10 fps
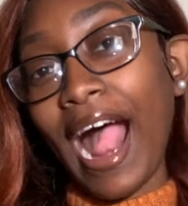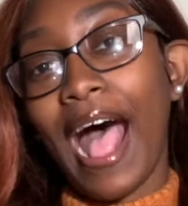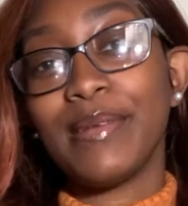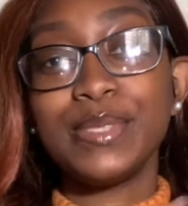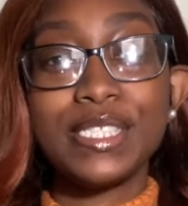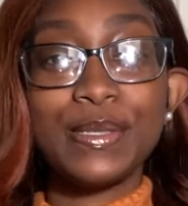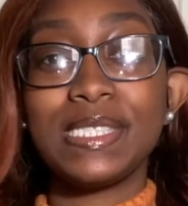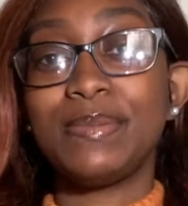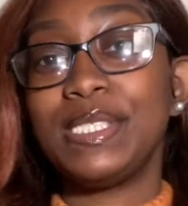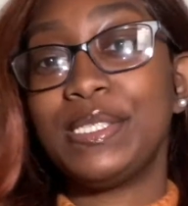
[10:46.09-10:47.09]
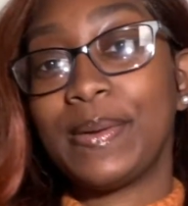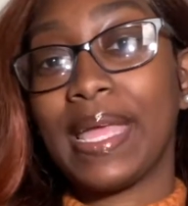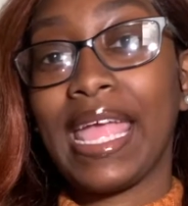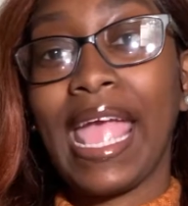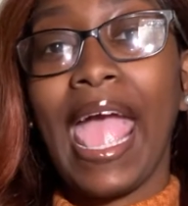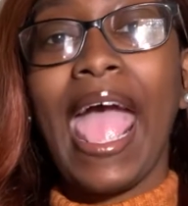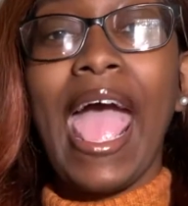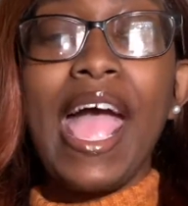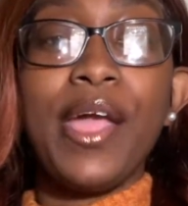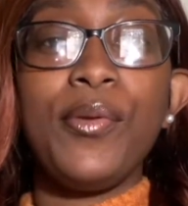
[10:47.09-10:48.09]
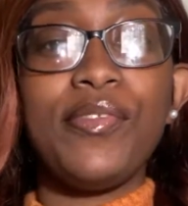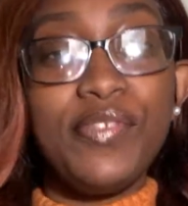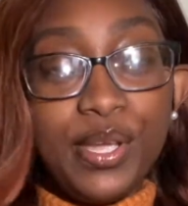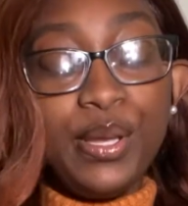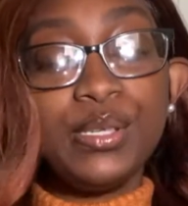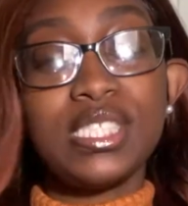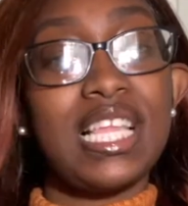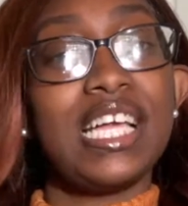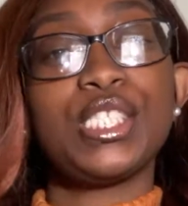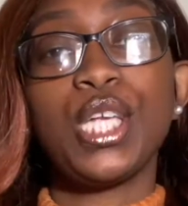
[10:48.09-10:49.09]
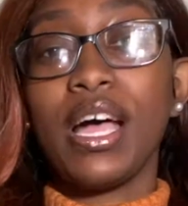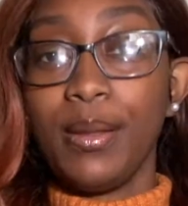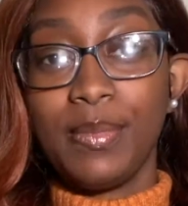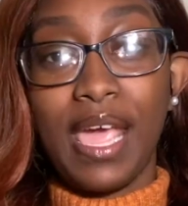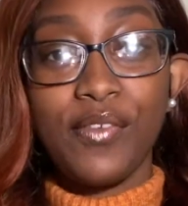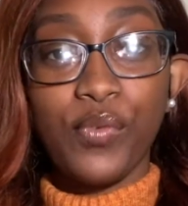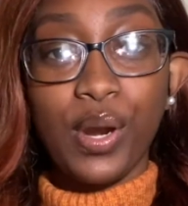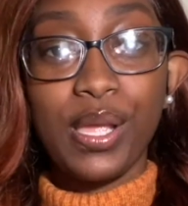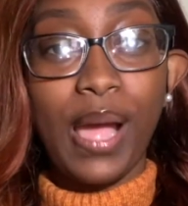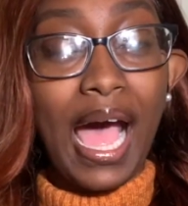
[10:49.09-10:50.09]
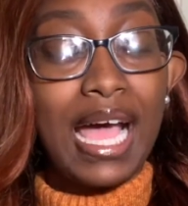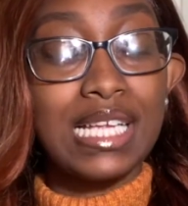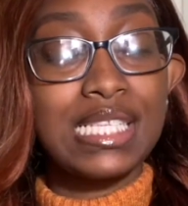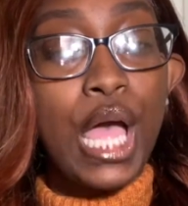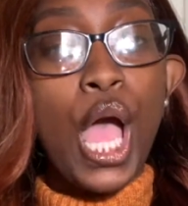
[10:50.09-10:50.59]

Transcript: I'm just going to be doing a review slash update for you guys.